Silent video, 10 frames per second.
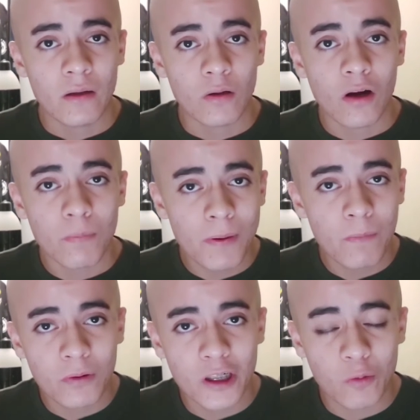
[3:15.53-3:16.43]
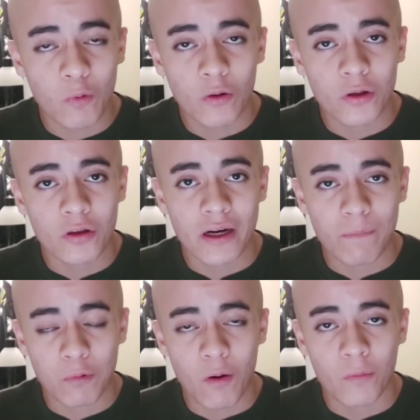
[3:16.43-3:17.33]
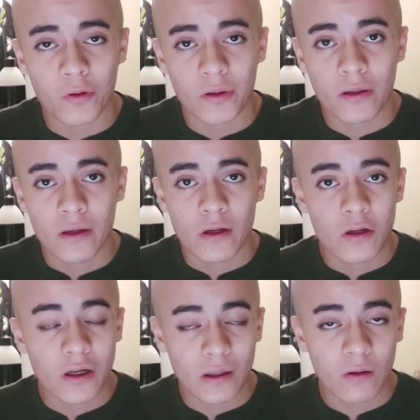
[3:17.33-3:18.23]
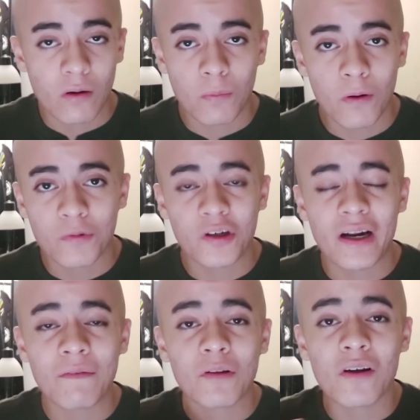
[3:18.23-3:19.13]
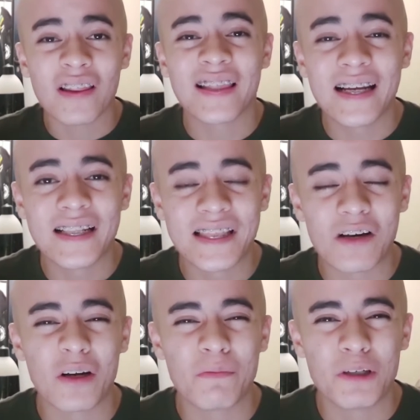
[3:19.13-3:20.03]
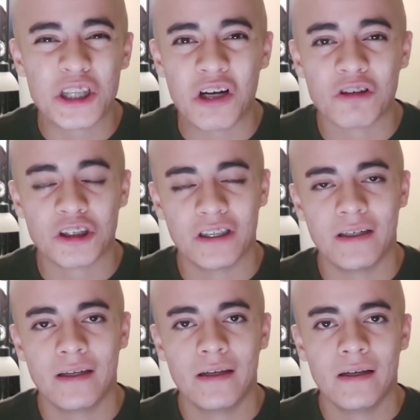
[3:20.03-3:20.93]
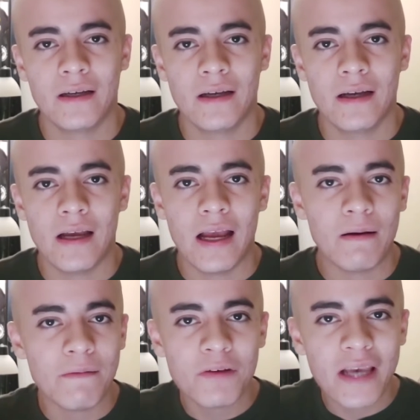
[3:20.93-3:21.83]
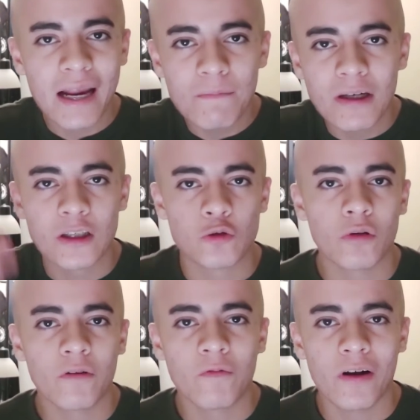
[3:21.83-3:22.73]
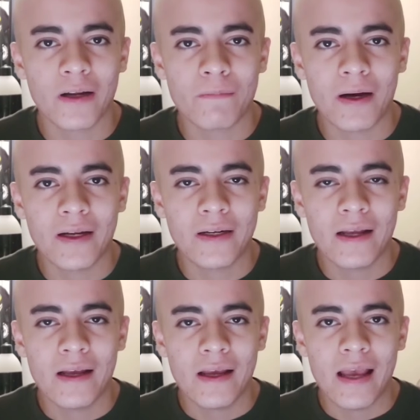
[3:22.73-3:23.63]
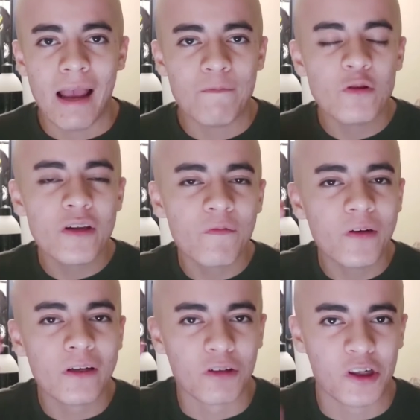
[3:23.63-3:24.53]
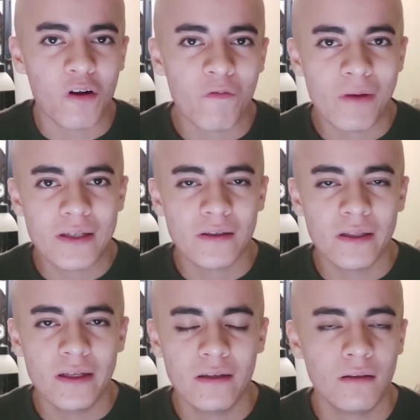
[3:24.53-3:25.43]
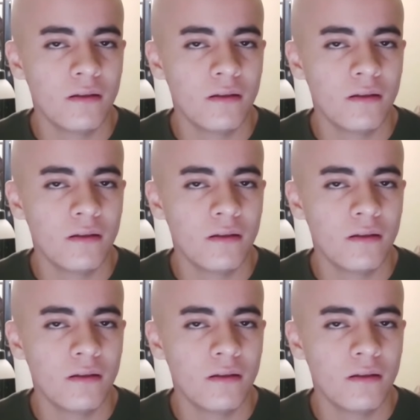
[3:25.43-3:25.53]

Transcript: A lot of people in this world you're going to have problems with. You got a lot of problems. You're going to have a lot of things that are going to be challenging. And if you can't even control your fucking mind, if you defeat yourself mentally,